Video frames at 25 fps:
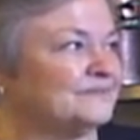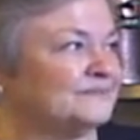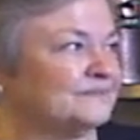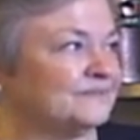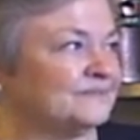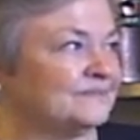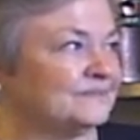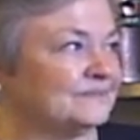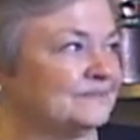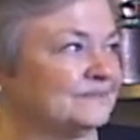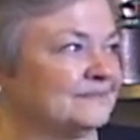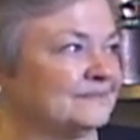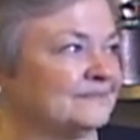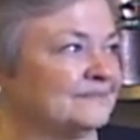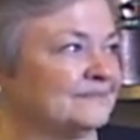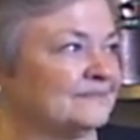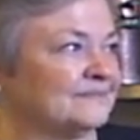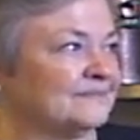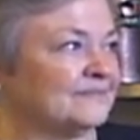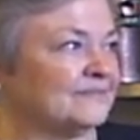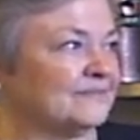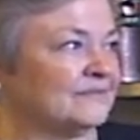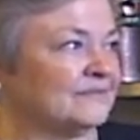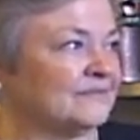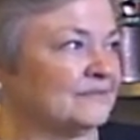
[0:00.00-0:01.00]

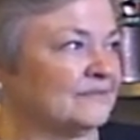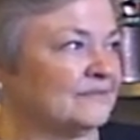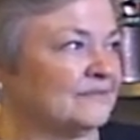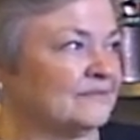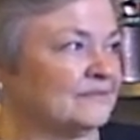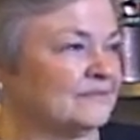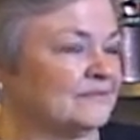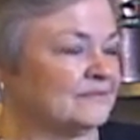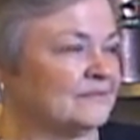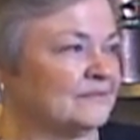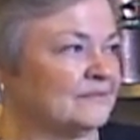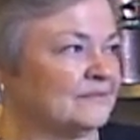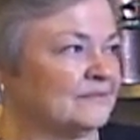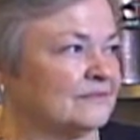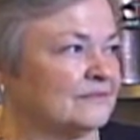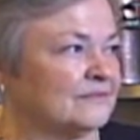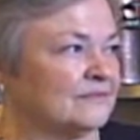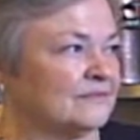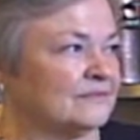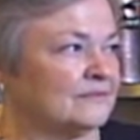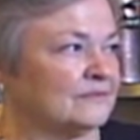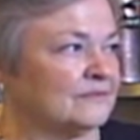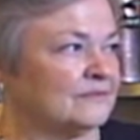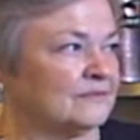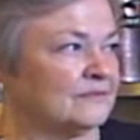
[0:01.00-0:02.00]

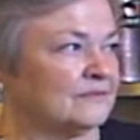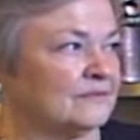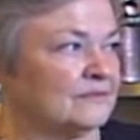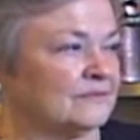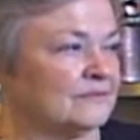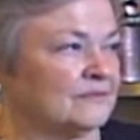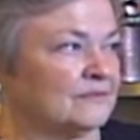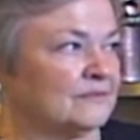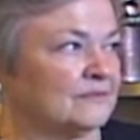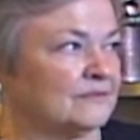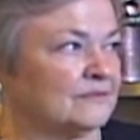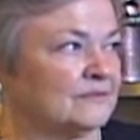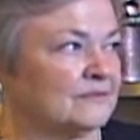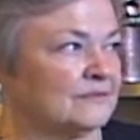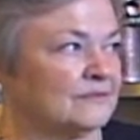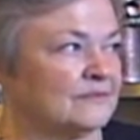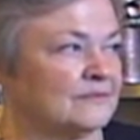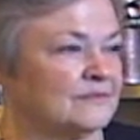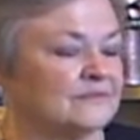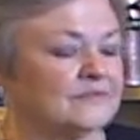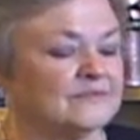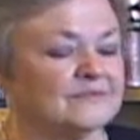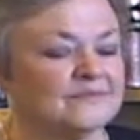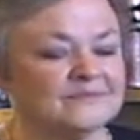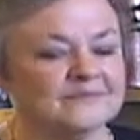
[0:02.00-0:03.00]

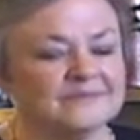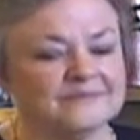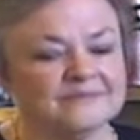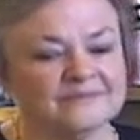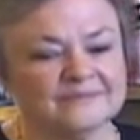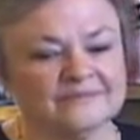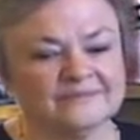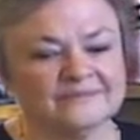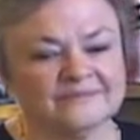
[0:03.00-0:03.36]
(silent)